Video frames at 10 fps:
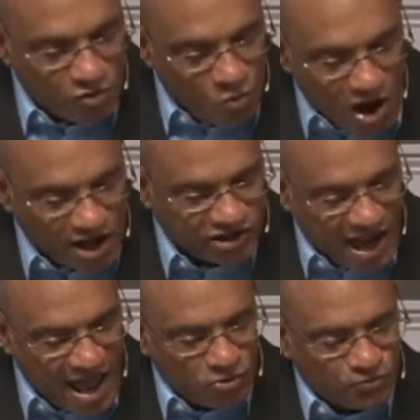watch
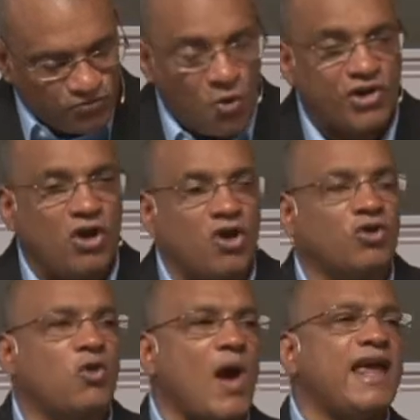out for your
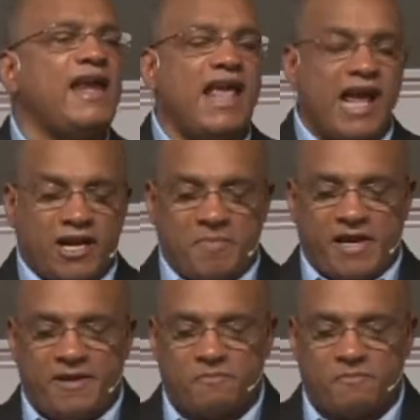great enemy."